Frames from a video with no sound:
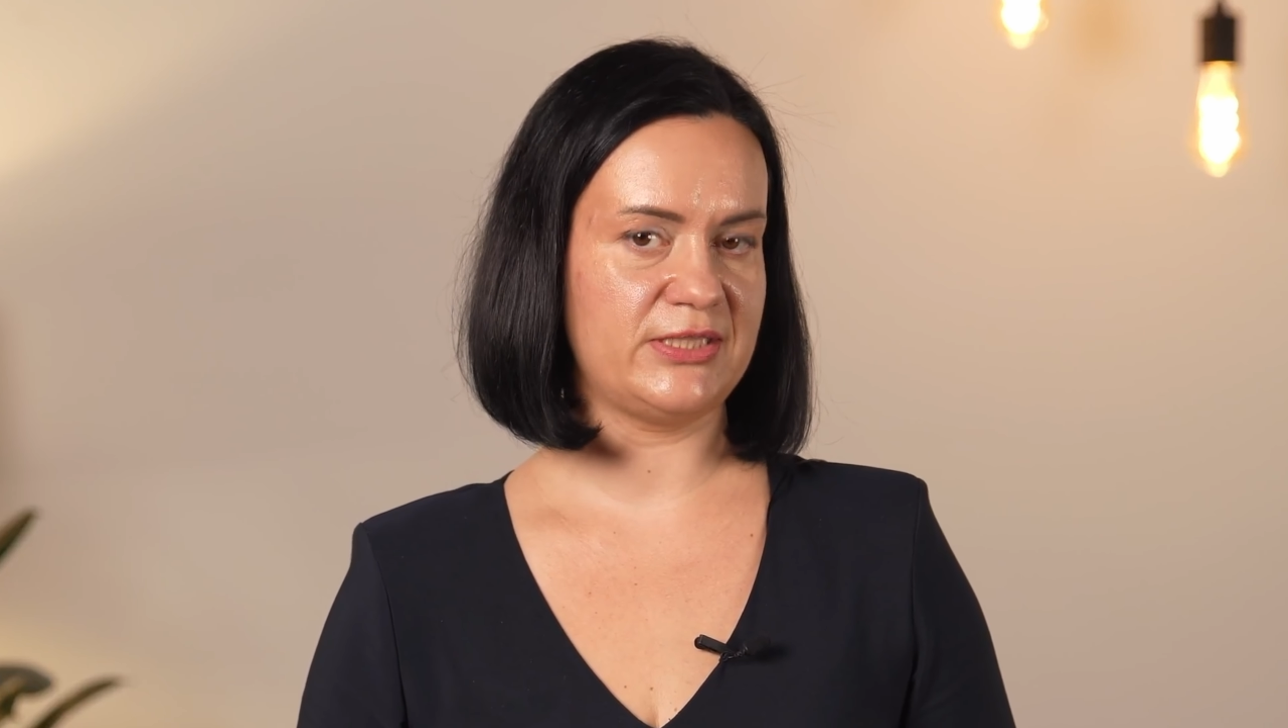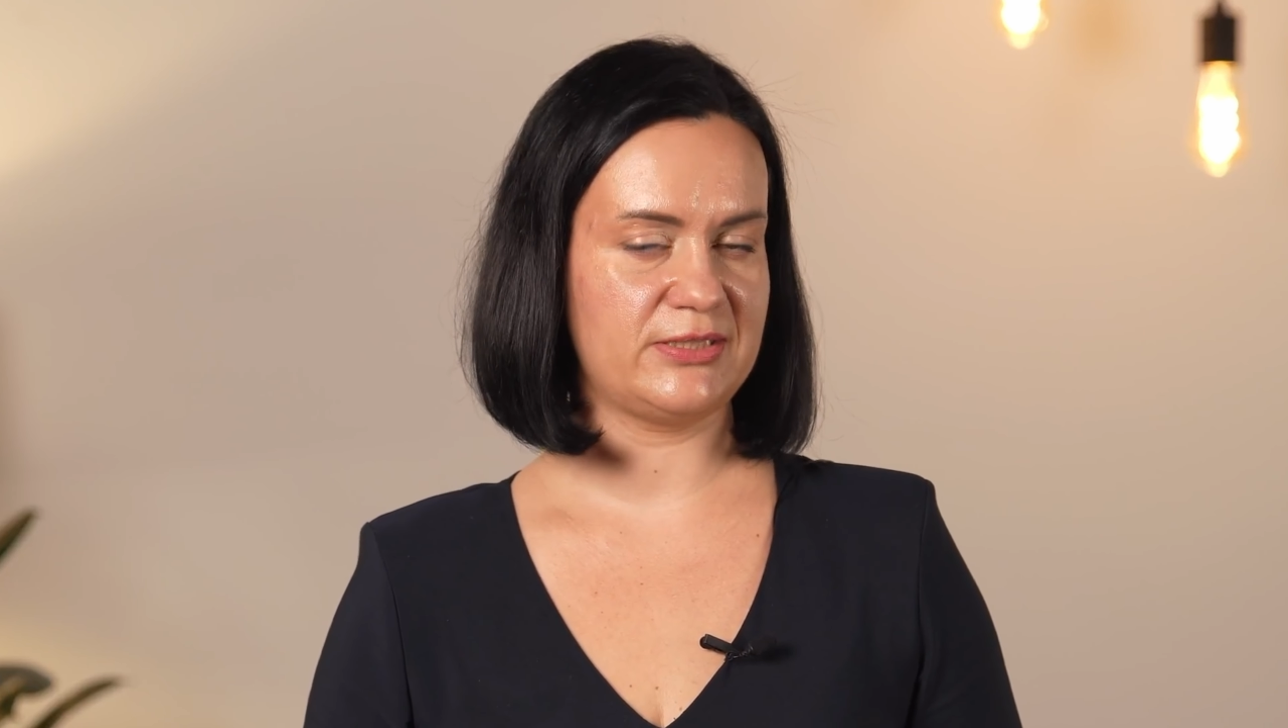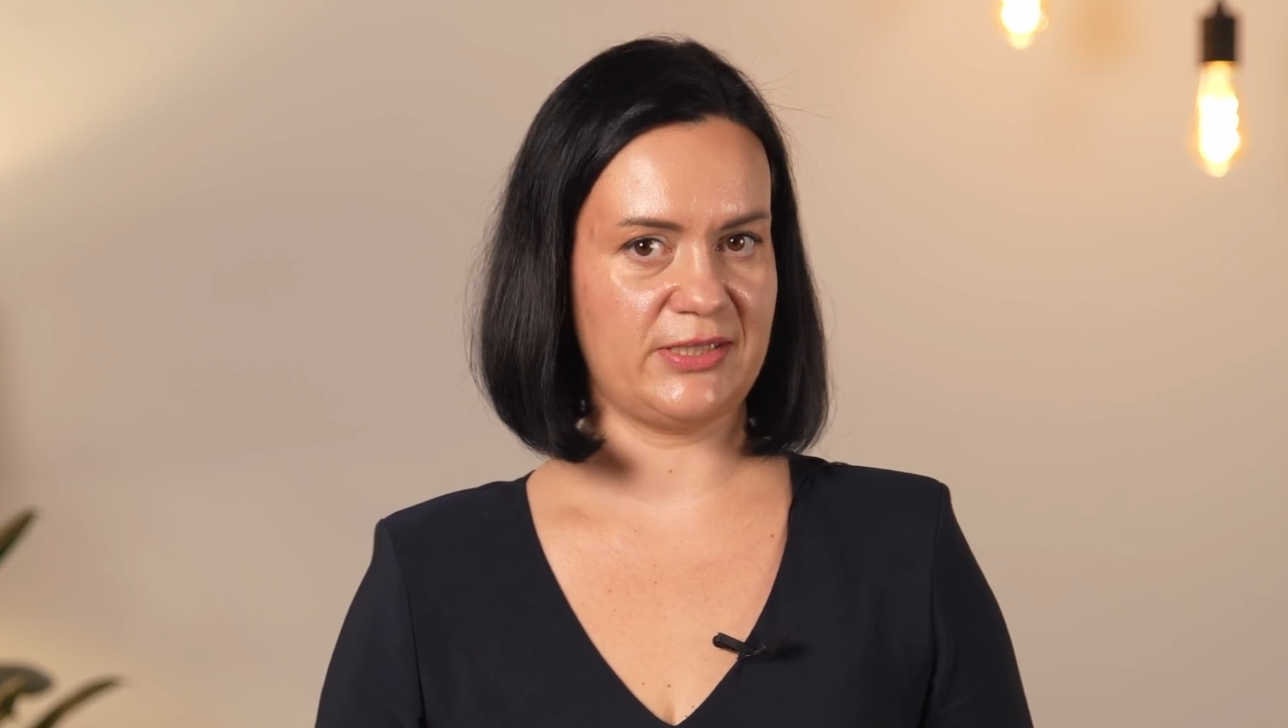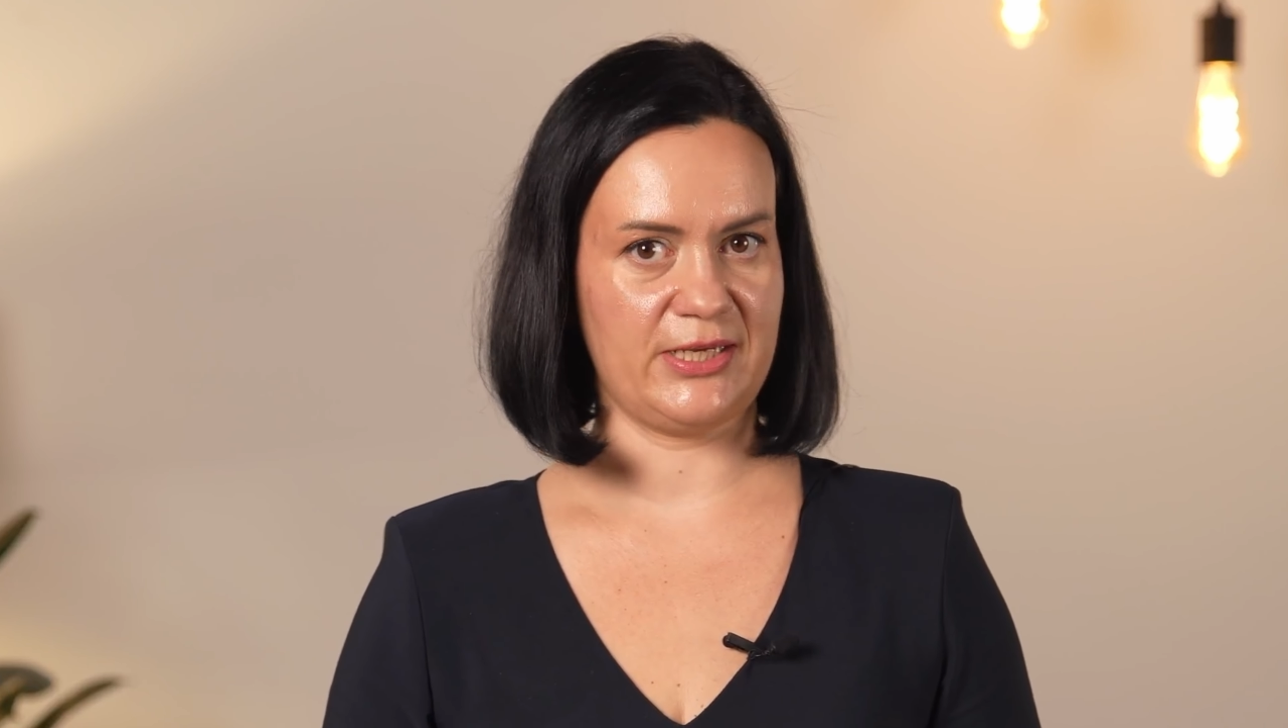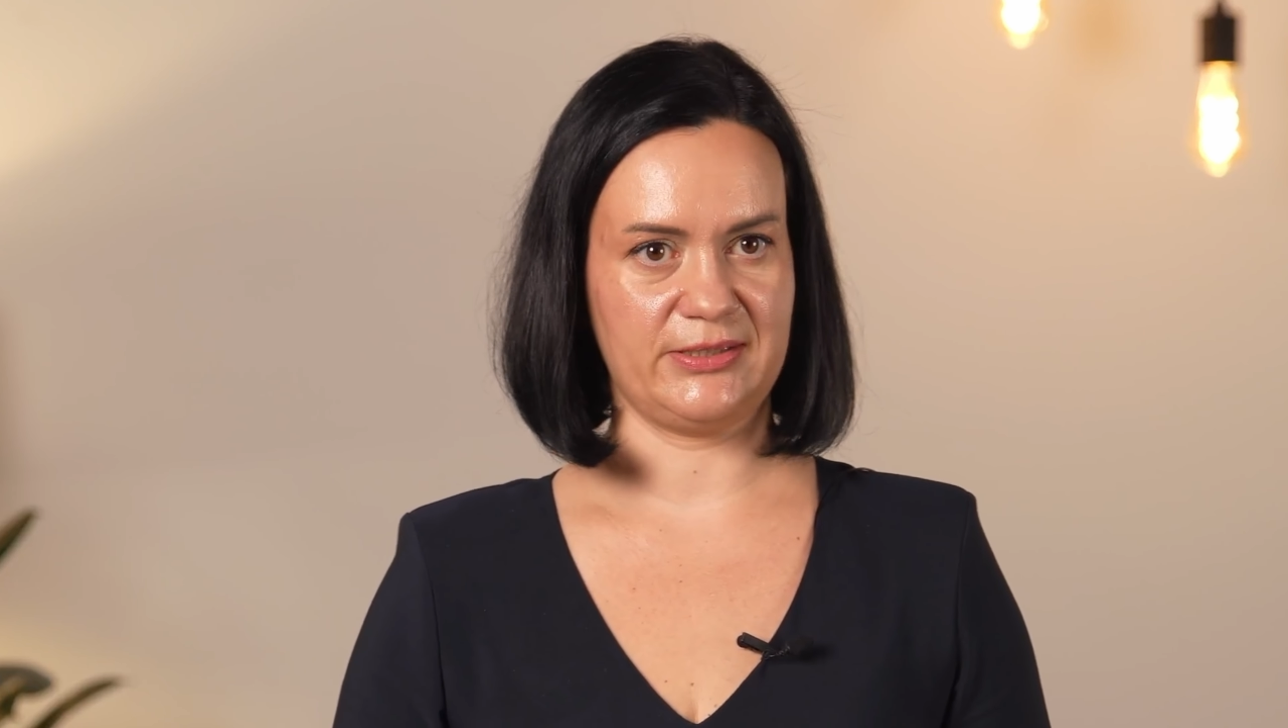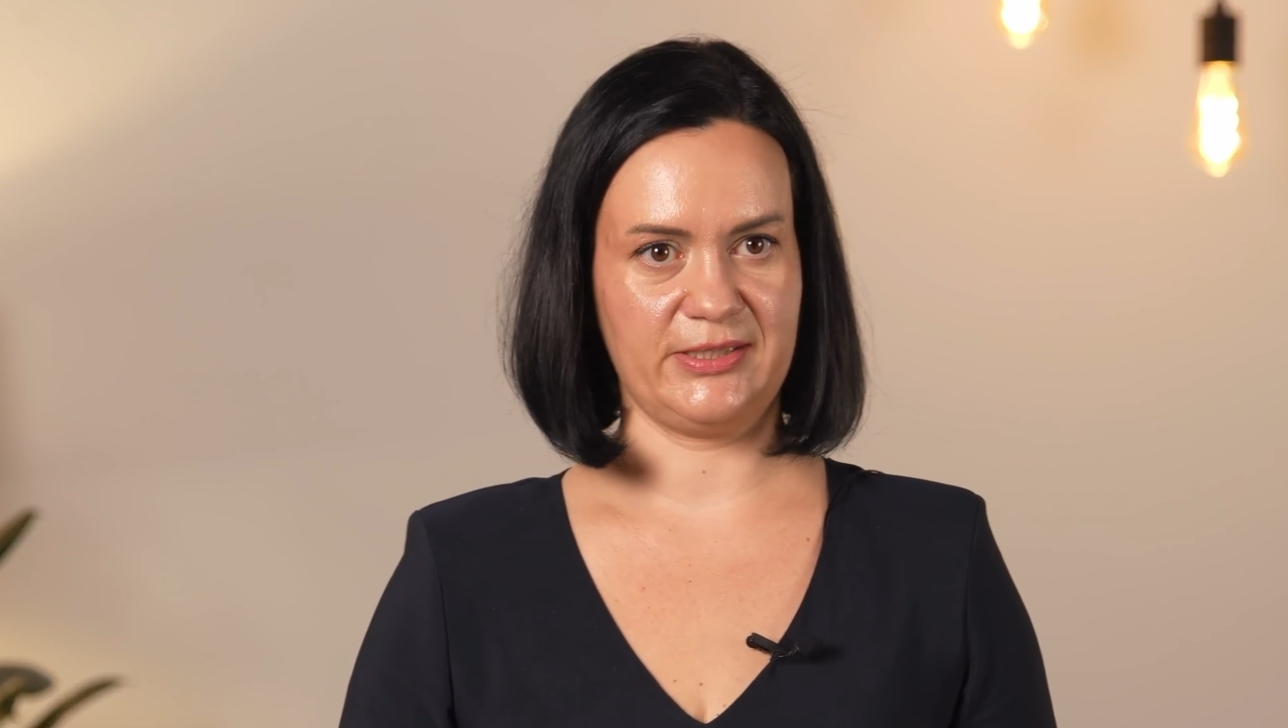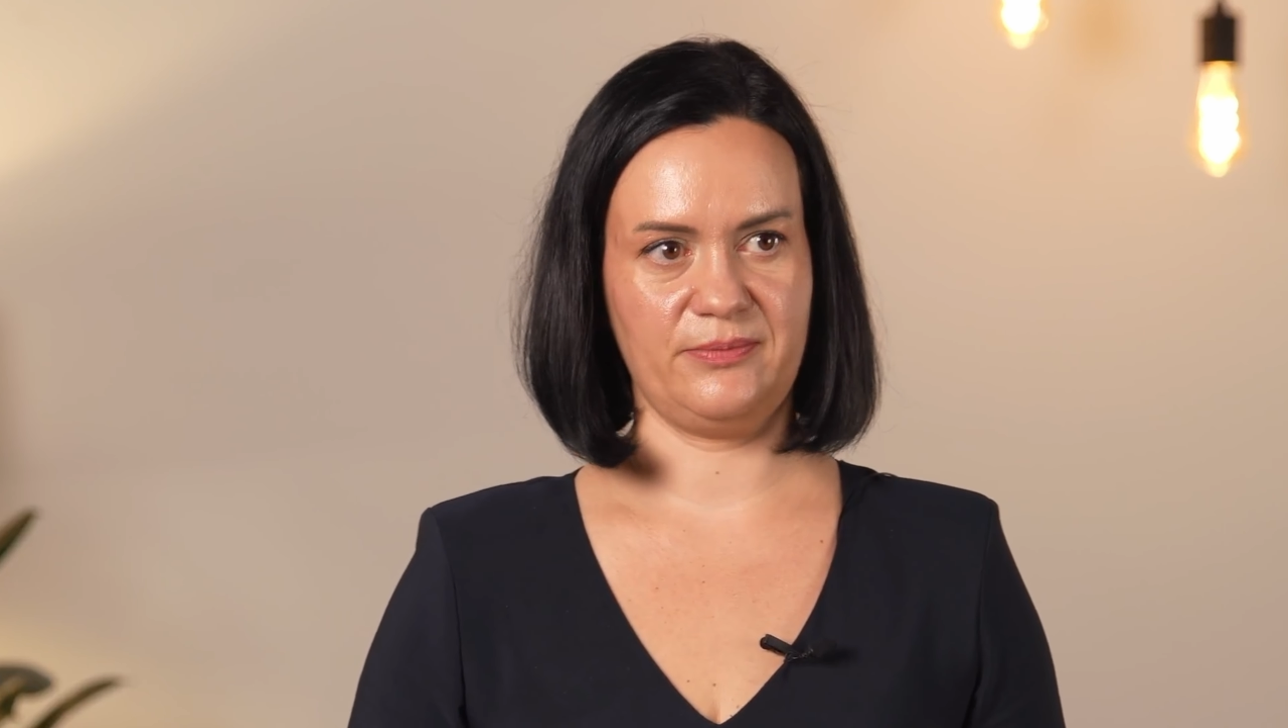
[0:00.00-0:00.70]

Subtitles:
slightly.